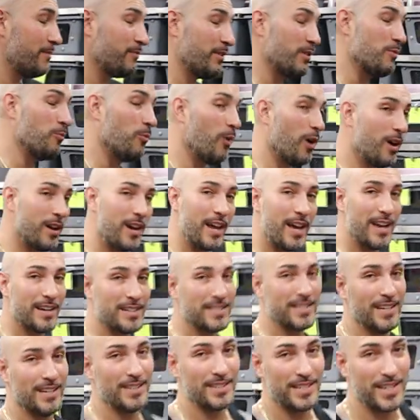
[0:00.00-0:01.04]
I have like one
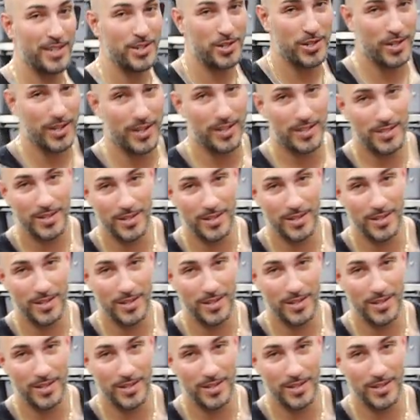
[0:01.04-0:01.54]
XL t-shirt.